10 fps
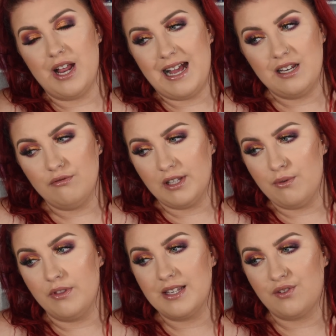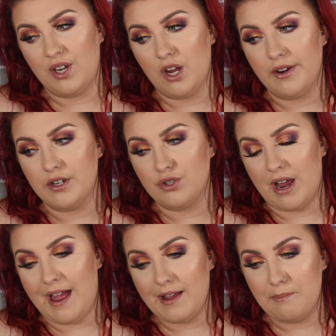I didn't really want this video to
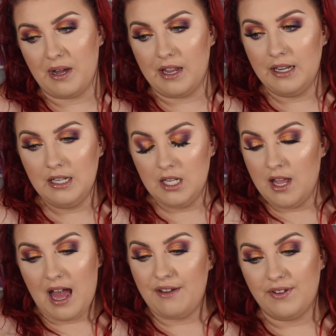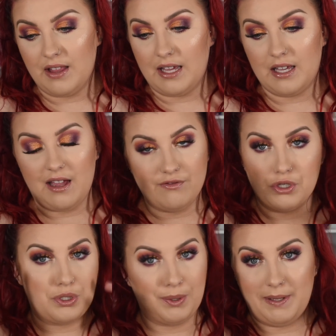drag, but I feel like I've
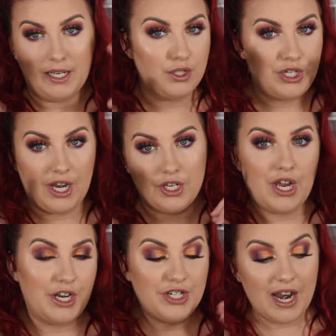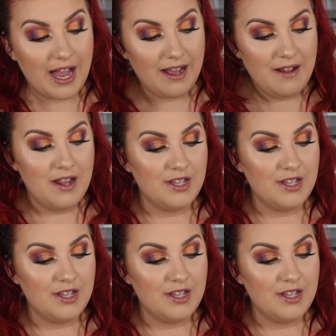just been chatter, chatter, chatter.